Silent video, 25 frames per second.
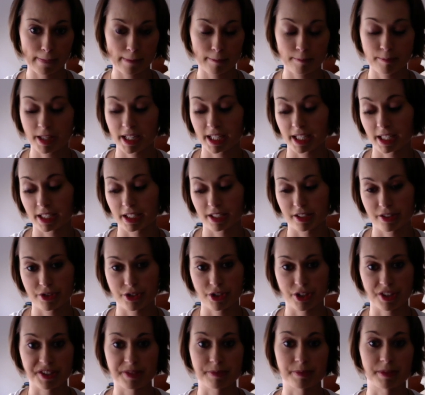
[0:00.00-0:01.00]
make any
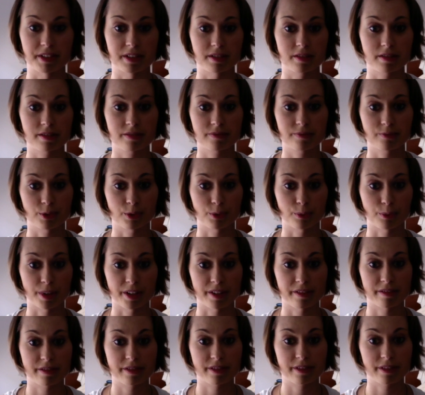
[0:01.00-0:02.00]
adjustments for the
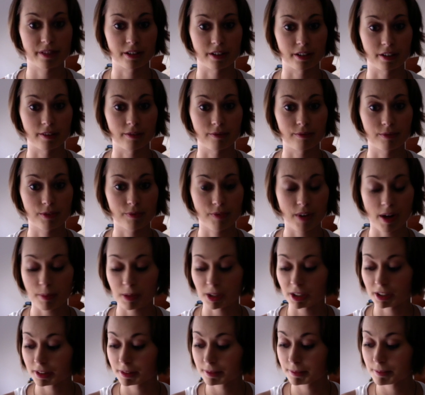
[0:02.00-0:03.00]
width of the
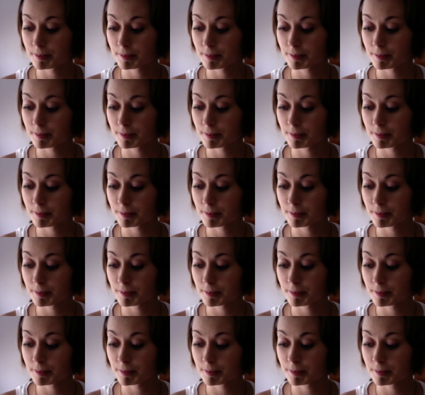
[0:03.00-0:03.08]
fabric.